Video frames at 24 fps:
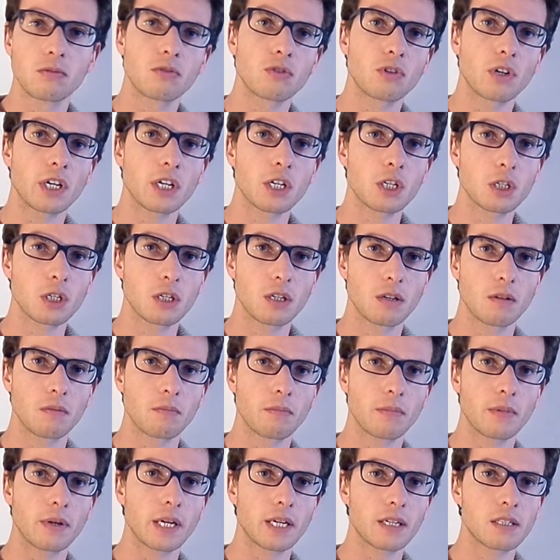traction and
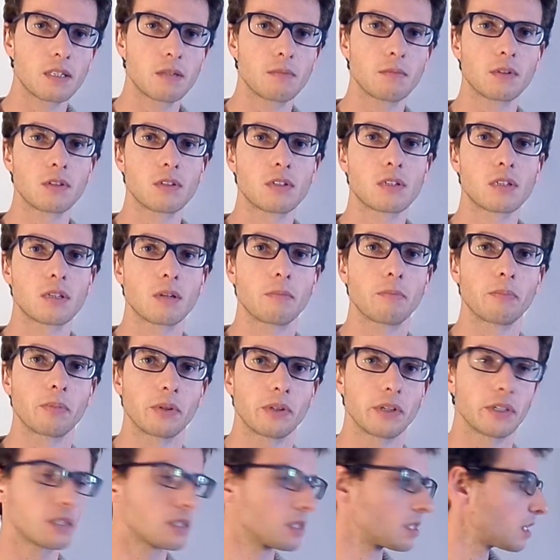maximum
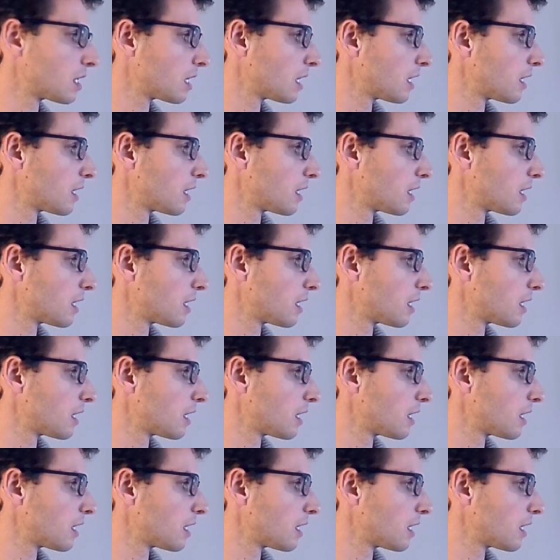subtleness.